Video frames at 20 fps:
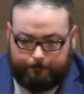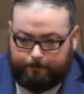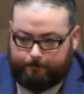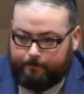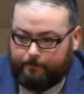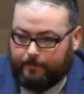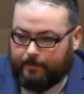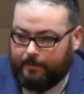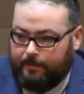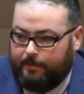
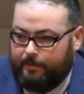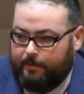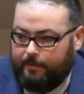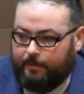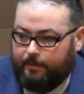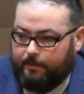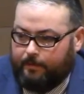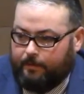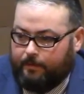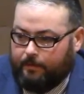
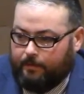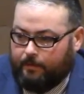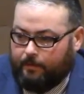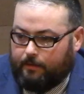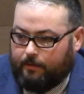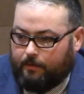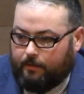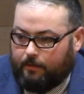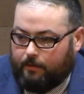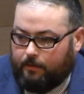
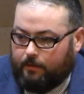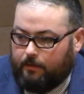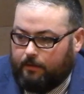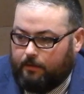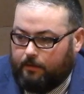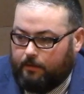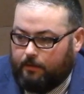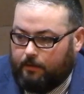[no speech]